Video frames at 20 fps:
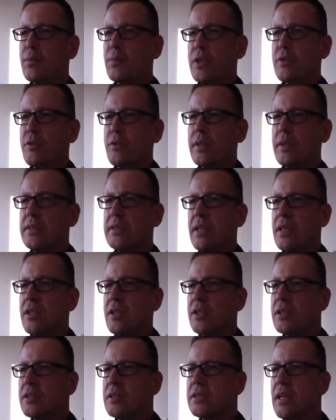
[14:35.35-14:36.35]

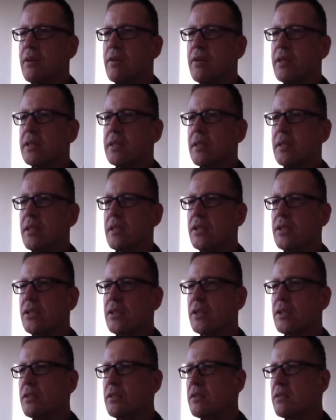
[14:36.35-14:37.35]
pressurization,
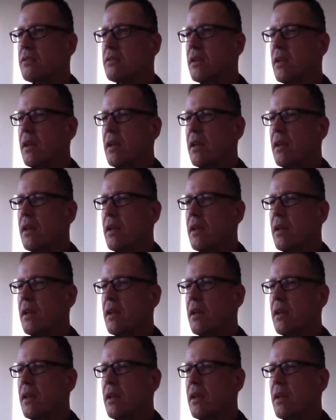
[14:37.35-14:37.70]
sterilization,